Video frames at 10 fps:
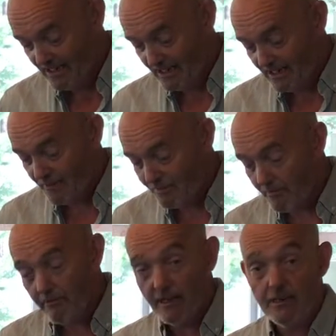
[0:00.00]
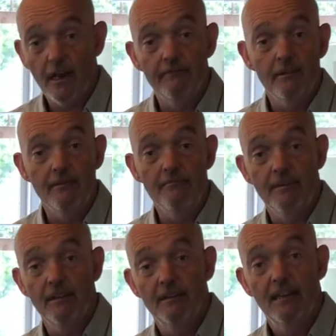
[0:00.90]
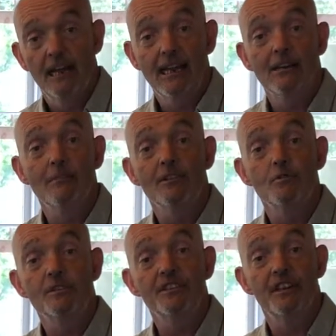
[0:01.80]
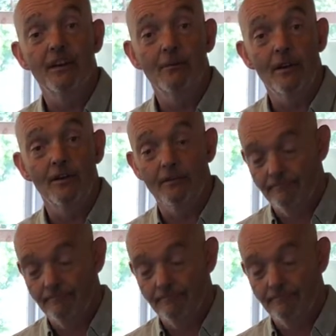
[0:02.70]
They probably don't remember how much whisking went on.